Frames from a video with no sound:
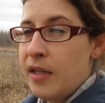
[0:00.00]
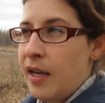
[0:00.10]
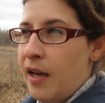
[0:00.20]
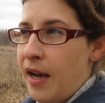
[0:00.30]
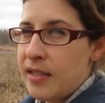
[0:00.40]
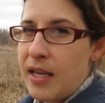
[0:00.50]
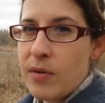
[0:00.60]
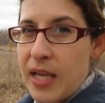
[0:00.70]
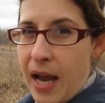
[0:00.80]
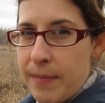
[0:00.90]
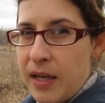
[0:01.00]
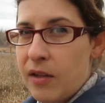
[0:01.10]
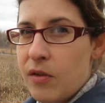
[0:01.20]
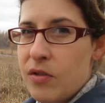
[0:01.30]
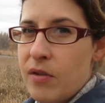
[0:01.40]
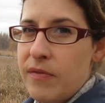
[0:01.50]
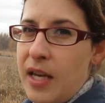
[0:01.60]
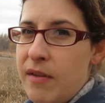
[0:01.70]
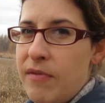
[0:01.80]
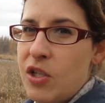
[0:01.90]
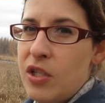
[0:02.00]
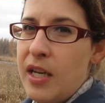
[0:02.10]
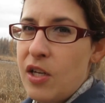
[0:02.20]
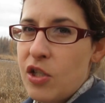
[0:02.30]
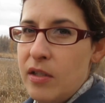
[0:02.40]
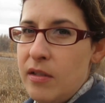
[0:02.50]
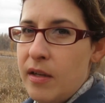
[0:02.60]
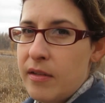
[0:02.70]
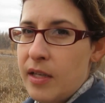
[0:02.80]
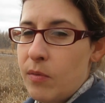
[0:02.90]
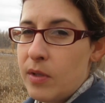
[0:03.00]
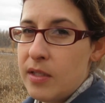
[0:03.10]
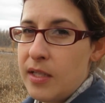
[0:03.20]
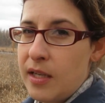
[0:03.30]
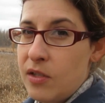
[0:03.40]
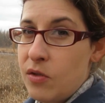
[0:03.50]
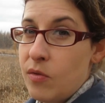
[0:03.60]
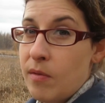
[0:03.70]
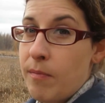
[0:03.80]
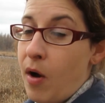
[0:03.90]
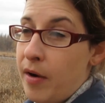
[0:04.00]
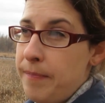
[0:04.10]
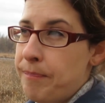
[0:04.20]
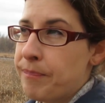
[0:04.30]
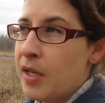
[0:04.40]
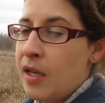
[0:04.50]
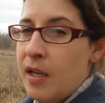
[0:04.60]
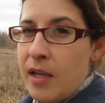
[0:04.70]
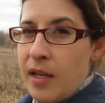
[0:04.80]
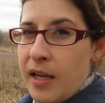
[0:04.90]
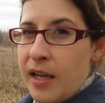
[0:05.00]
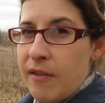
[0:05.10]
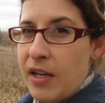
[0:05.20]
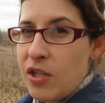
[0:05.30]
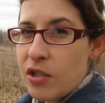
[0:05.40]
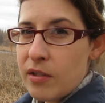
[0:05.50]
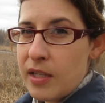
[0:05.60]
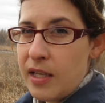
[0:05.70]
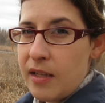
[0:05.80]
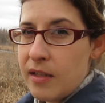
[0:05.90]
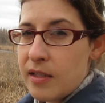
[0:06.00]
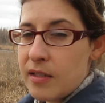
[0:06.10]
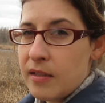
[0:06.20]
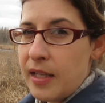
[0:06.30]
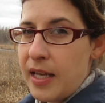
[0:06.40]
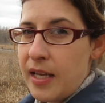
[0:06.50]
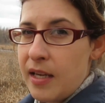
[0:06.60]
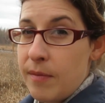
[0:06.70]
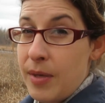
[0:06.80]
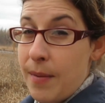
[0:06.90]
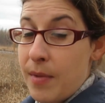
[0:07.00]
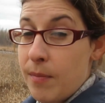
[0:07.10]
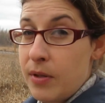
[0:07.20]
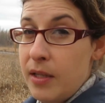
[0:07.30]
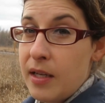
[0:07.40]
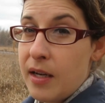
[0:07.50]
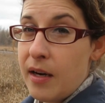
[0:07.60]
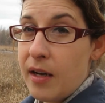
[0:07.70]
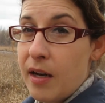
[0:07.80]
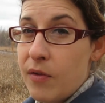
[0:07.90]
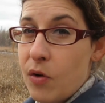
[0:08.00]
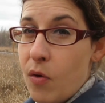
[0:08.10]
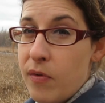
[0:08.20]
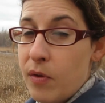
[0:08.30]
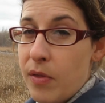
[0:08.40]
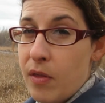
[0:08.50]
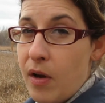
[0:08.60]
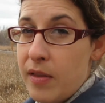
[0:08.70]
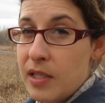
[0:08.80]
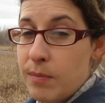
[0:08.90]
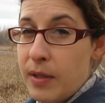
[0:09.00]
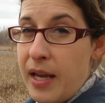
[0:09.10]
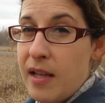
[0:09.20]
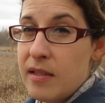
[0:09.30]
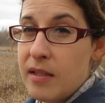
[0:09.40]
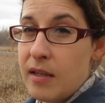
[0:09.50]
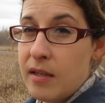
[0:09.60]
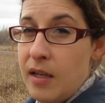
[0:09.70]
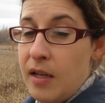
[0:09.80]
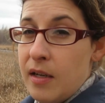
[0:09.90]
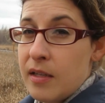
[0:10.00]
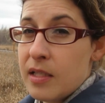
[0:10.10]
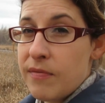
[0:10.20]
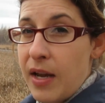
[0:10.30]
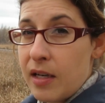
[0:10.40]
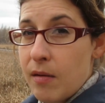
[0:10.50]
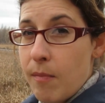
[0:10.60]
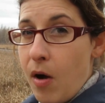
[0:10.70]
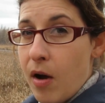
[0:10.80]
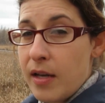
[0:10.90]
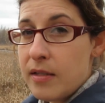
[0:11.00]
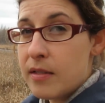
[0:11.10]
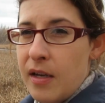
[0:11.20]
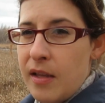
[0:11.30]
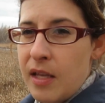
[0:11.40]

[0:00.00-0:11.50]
And as that was happening, there was sort of dead vegetation that would sink to the bottom. And eventually in this lake, it became completely kind of covered over with a lot of these plants and sphagnum moss.